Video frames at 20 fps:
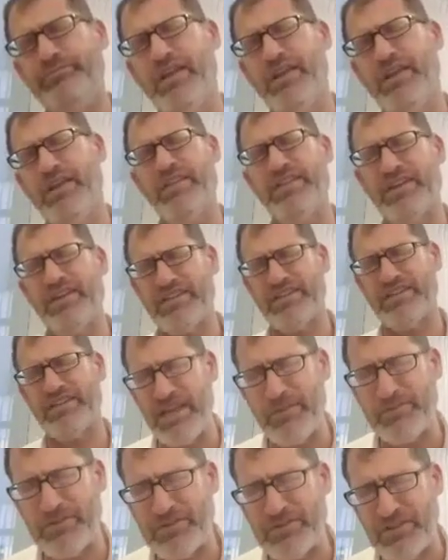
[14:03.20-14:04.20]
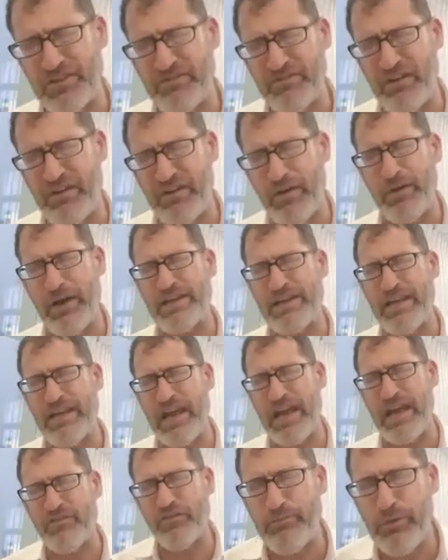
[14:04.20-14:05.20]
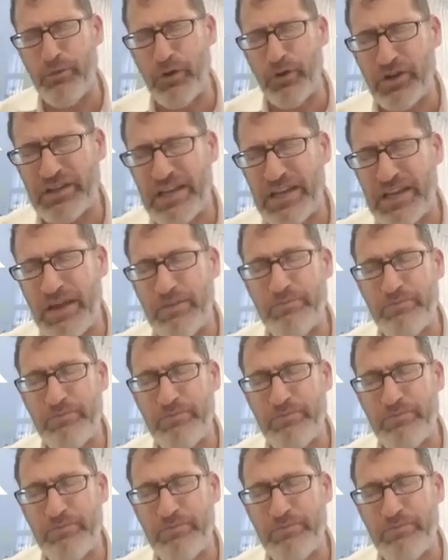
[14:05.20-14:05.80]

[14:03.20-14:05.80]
the acceptance of the Ramban, you have a book named